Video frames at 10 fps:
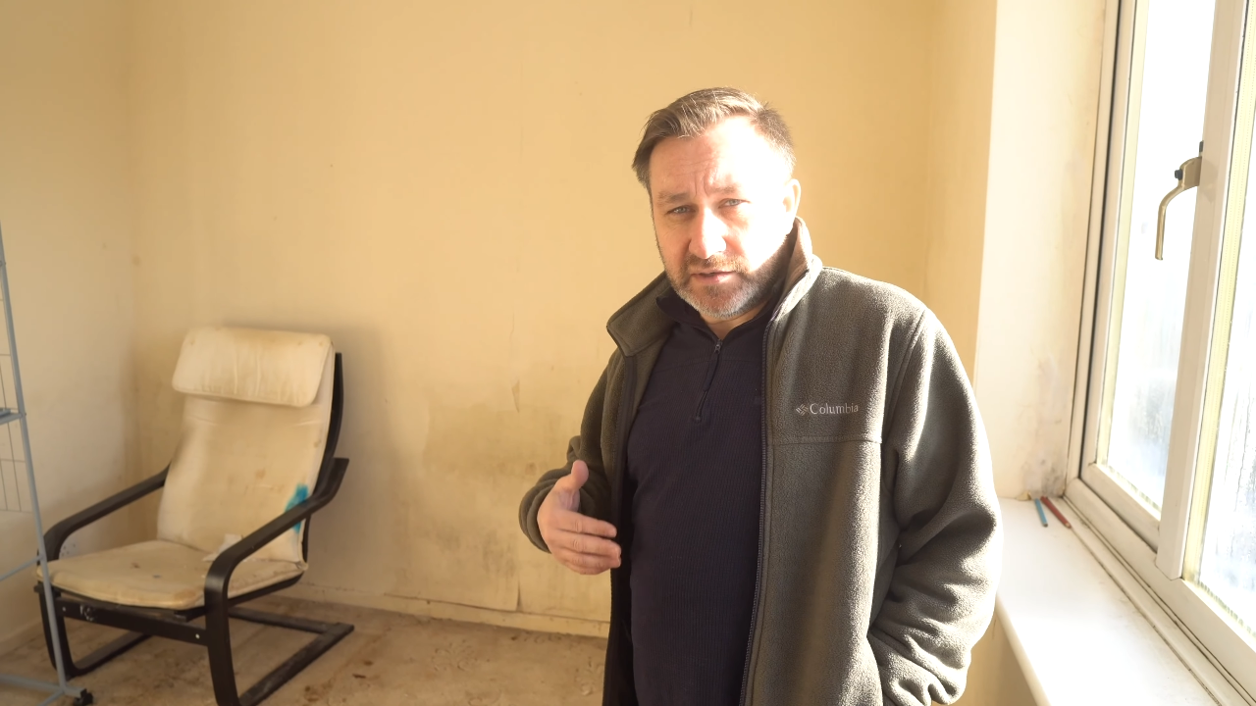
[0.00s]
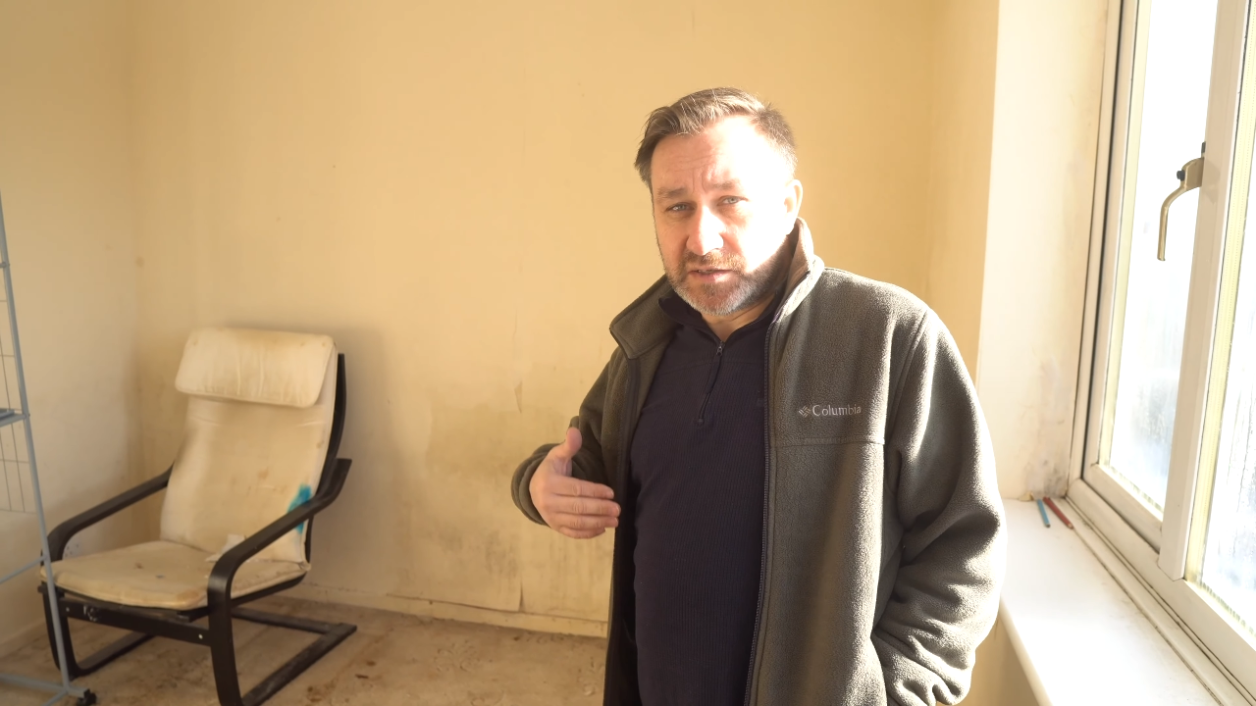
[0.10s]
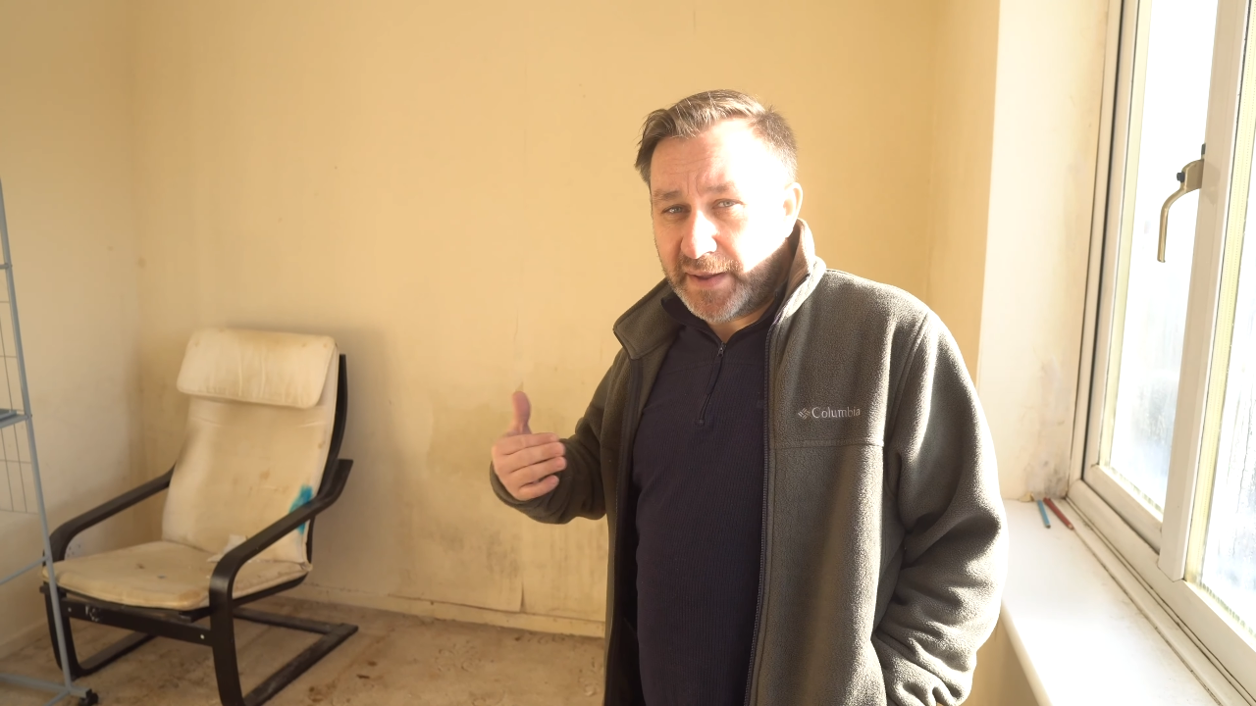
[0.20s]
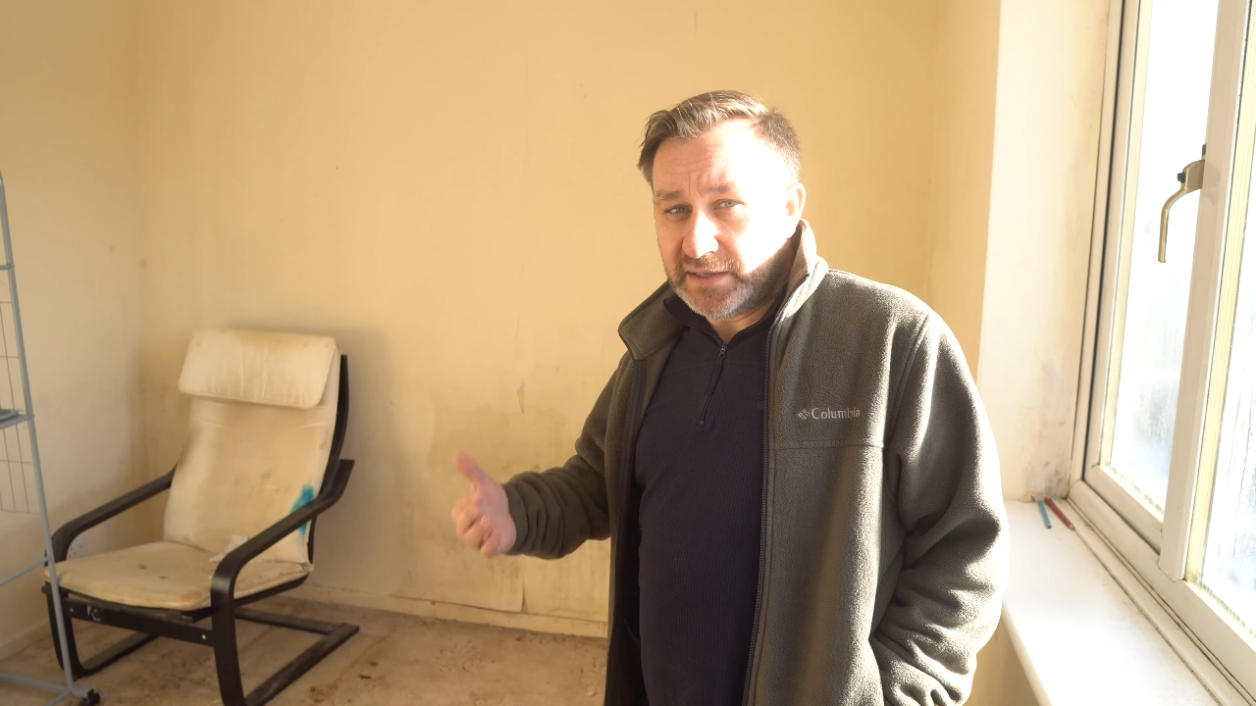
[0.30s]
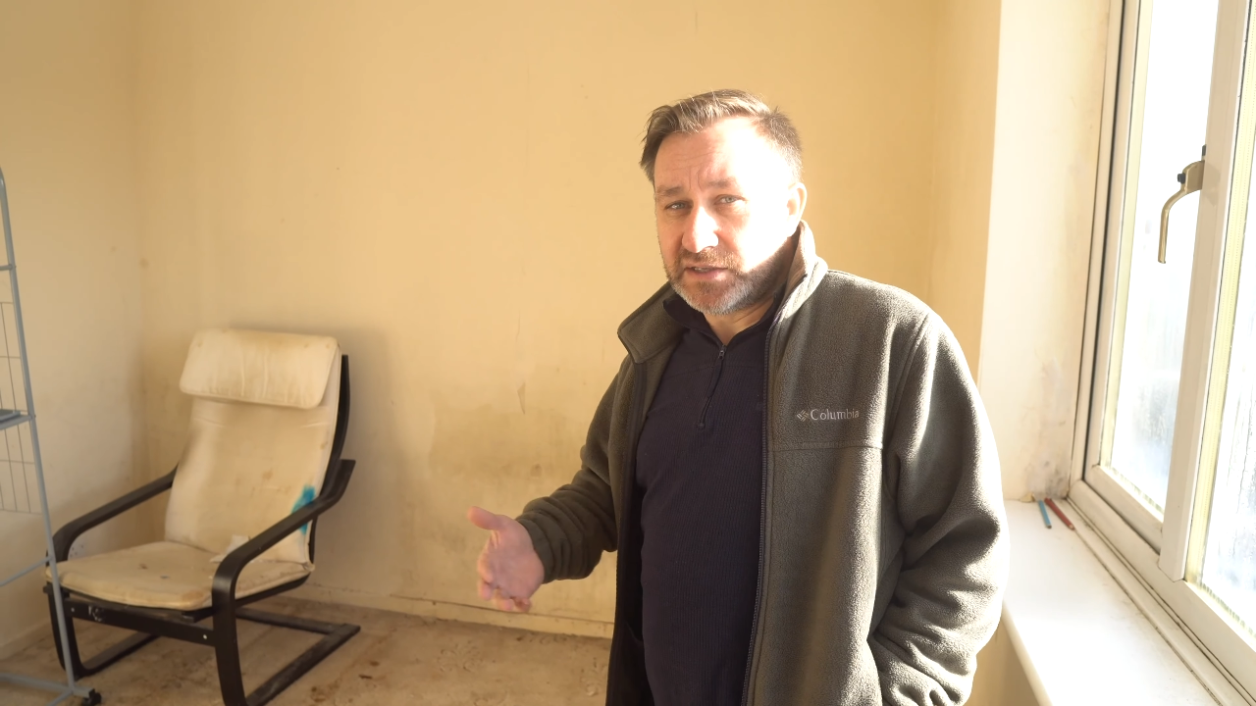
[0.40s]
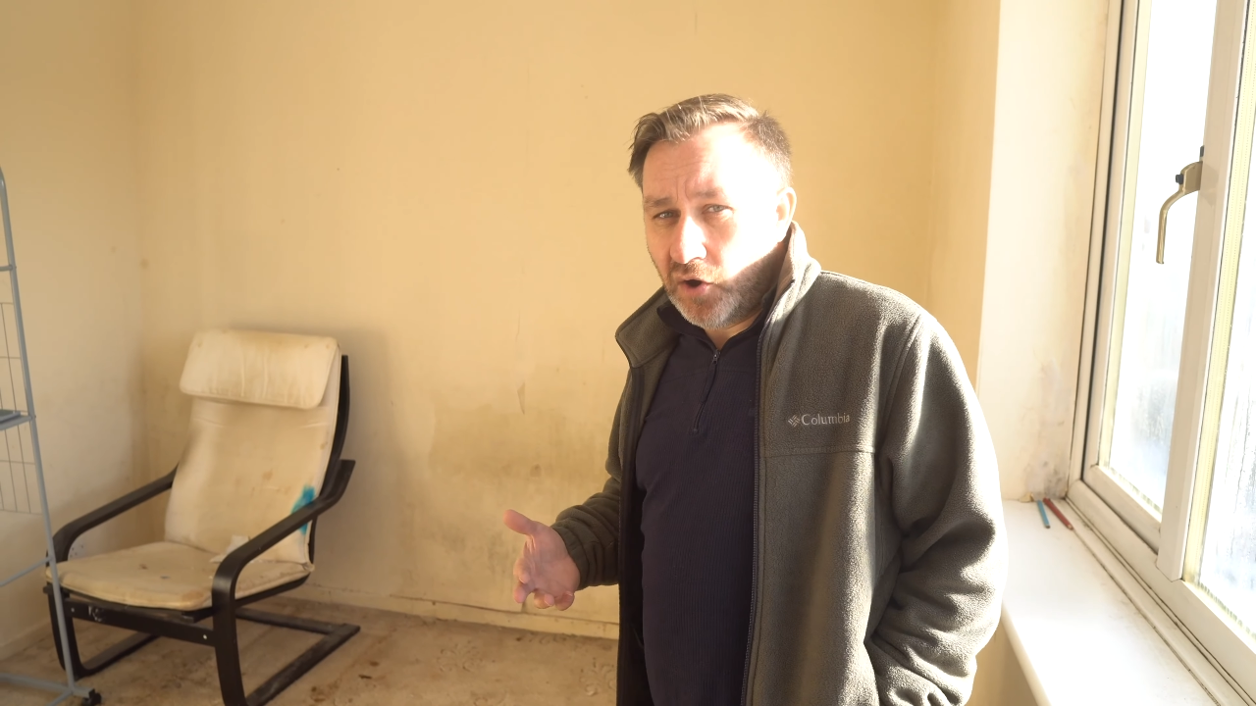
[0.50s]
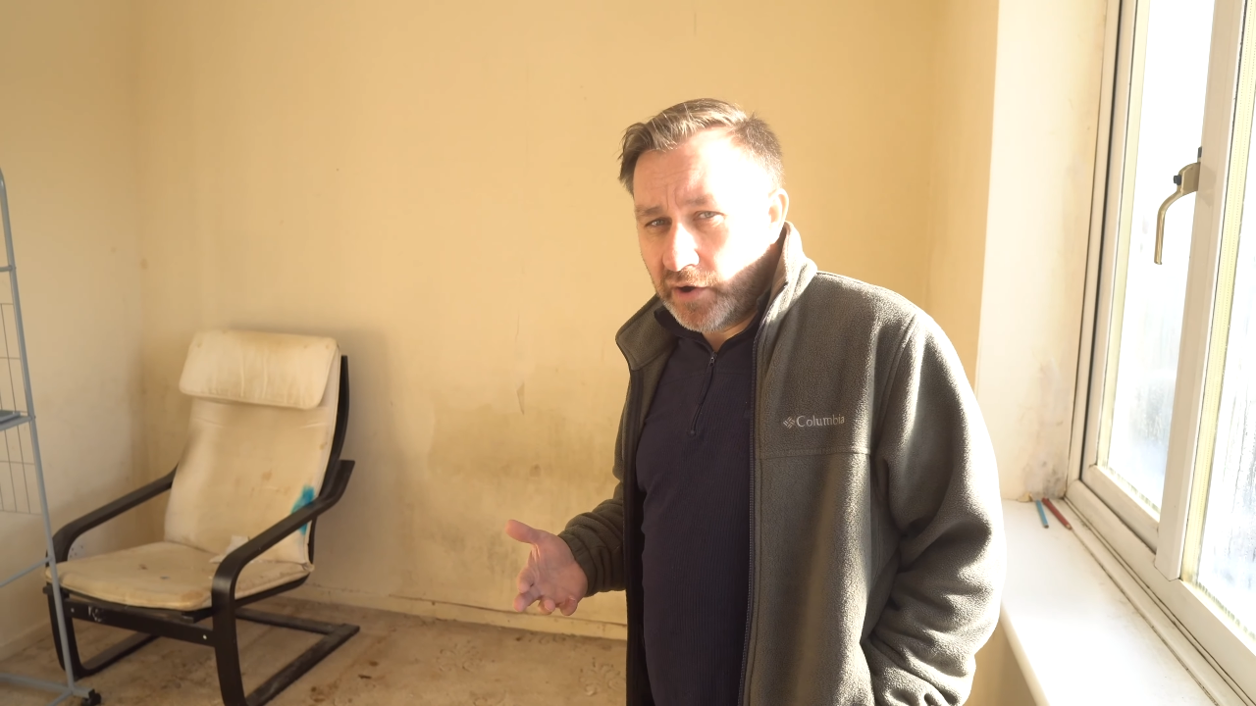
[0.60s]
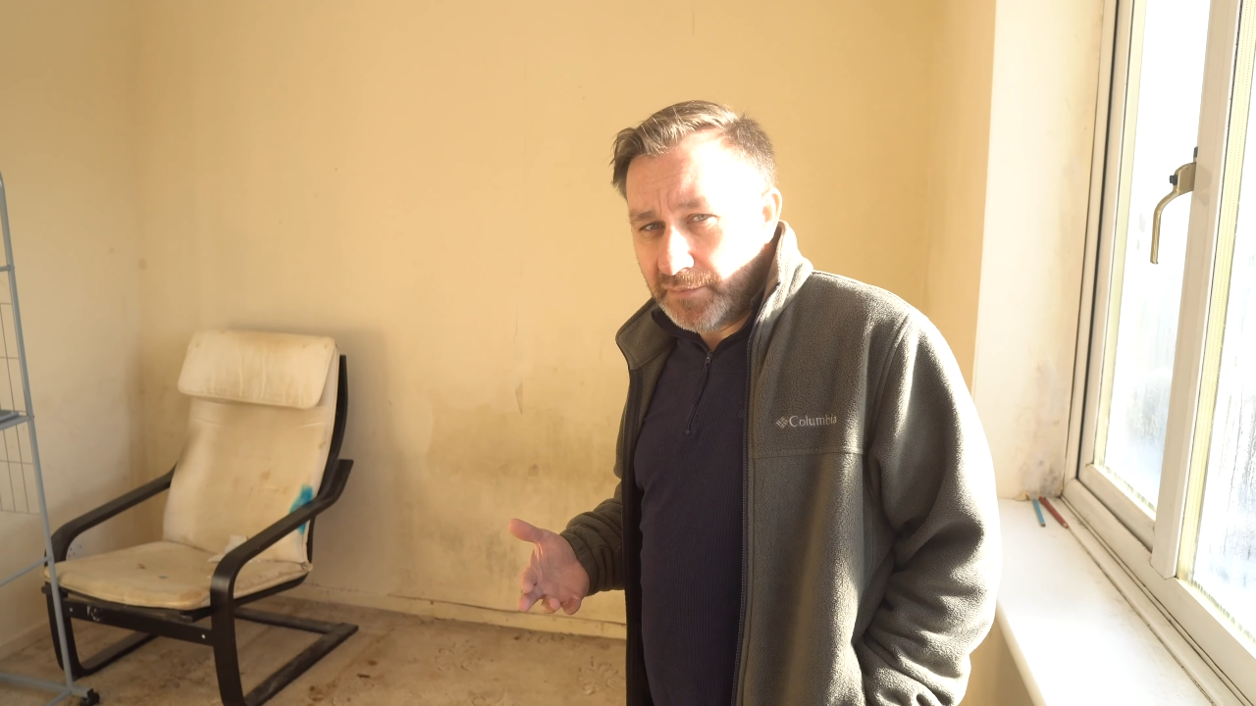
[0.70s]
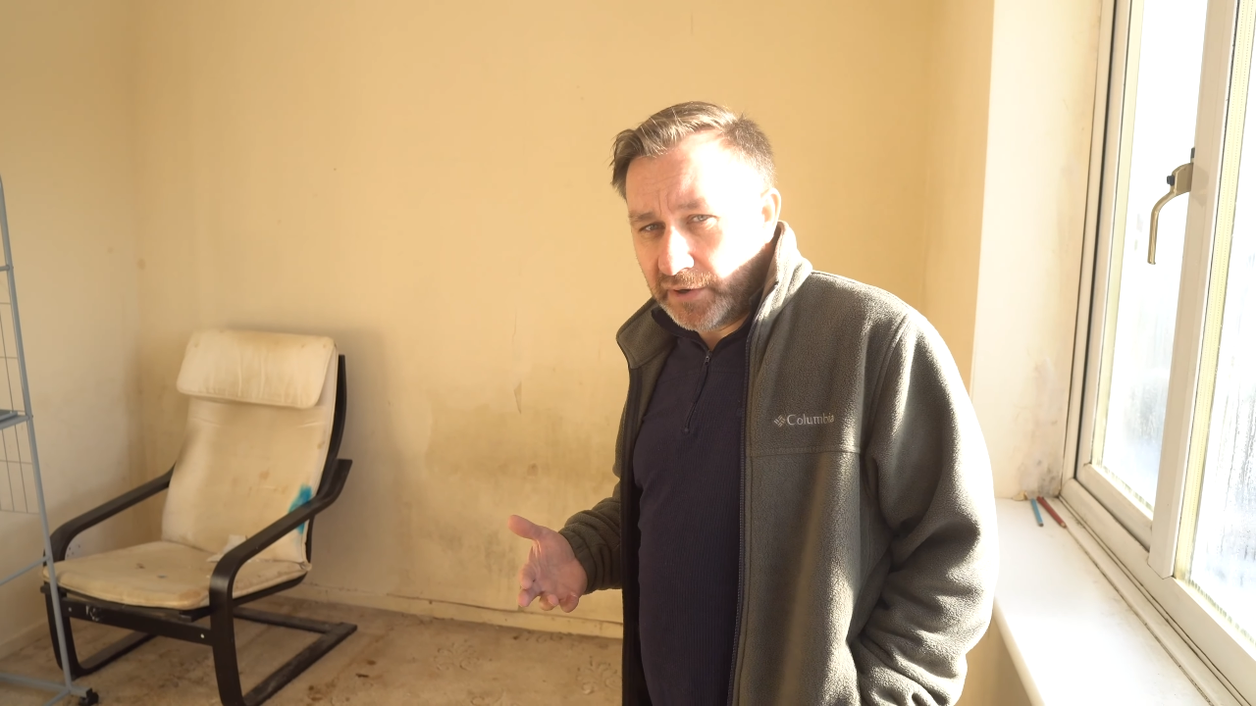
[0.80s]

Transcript: spend time